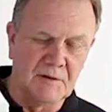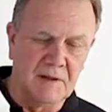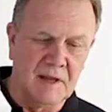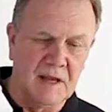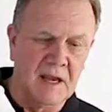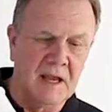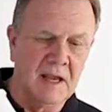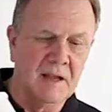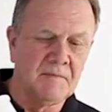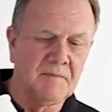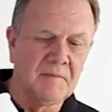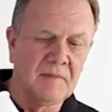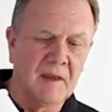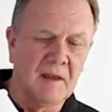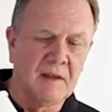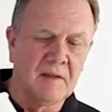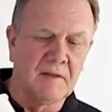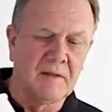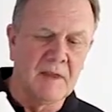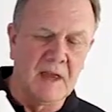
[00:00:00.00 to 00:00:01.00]
there.
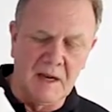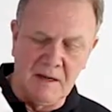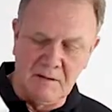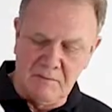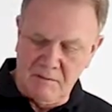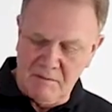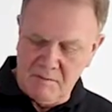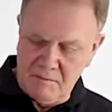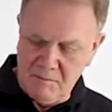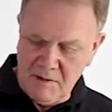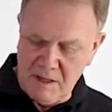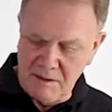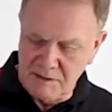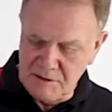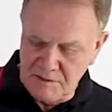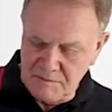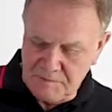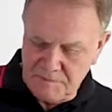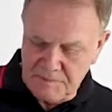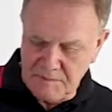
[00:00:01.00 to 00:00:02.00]
Then
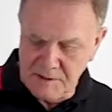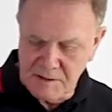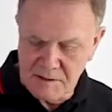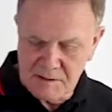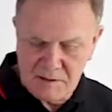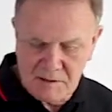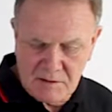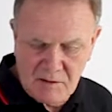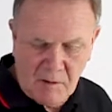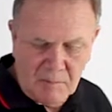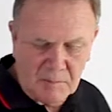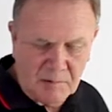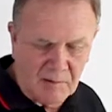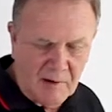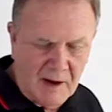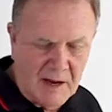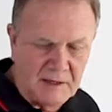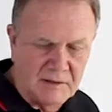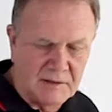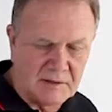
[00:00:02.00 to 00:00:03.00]
once you've finished the
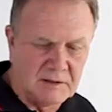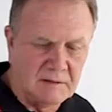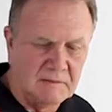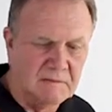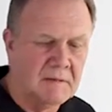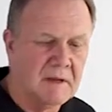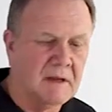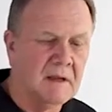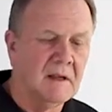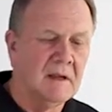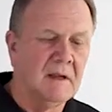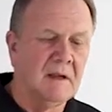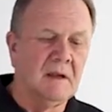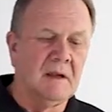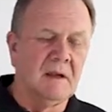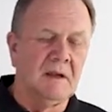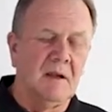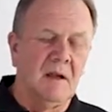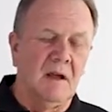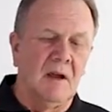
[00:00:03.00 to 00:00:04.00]
operation,
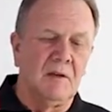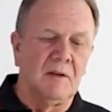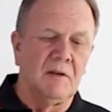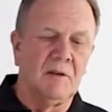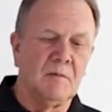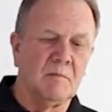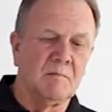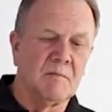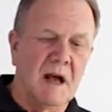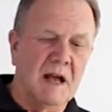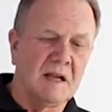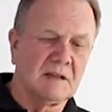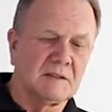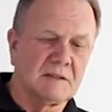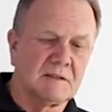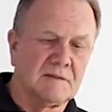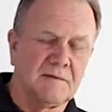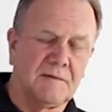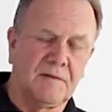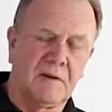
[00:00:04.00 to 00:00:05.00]
you
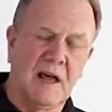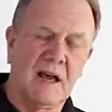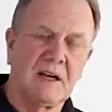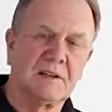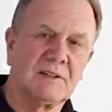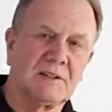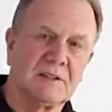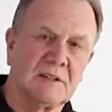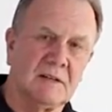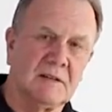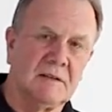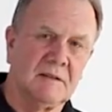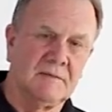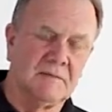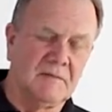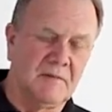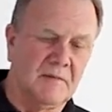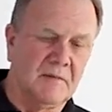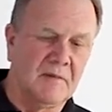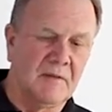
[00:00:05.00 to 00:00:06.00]
must flush
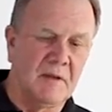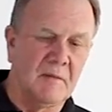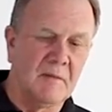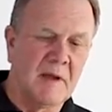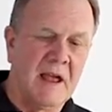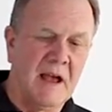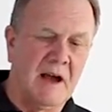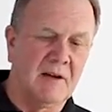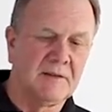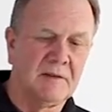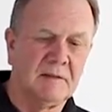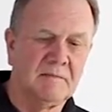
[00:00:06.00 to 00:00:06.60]
them out.